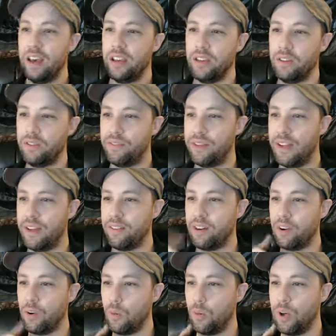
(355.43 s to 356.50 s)
You've
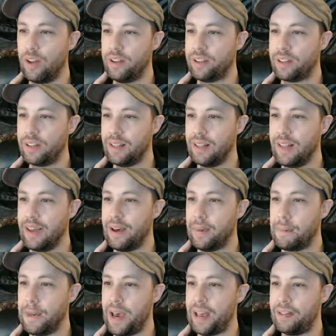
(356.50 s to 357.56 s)
never once let a
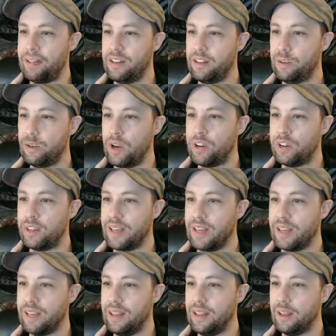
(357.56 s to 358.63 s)
bad situation
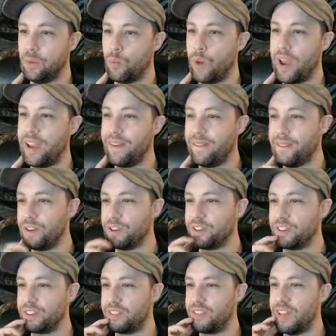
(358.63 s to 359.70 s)
get in the way of your
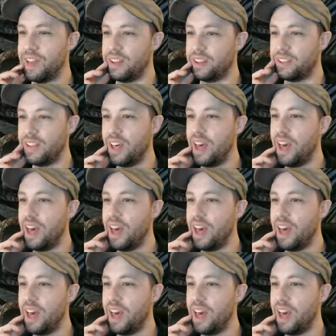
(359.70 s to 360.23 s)
success.